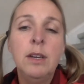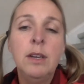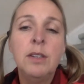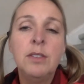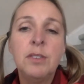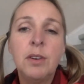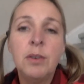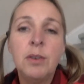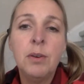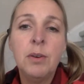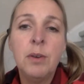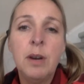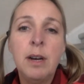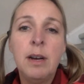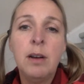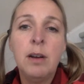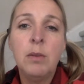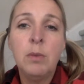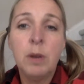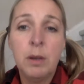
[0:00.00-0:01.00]
So
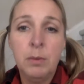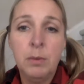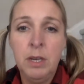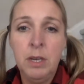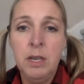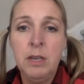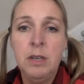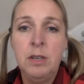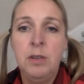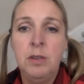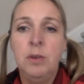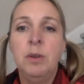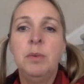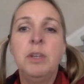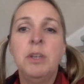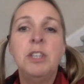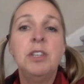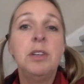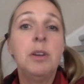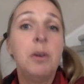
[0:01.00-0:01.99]
what I want you to do, I
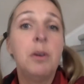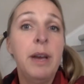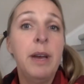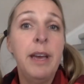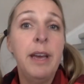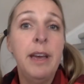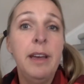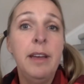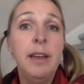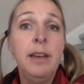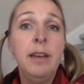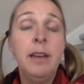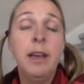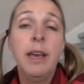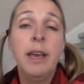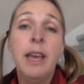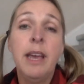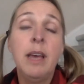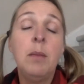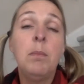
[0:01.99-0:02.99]
want you to go ahead
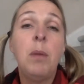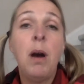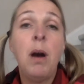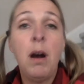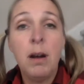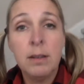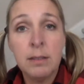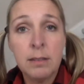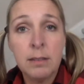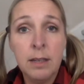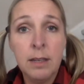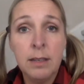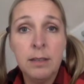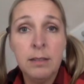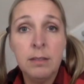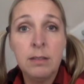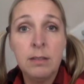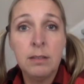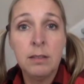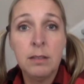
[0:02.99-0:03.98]
and pause
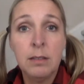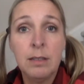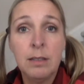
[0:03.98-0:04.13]
this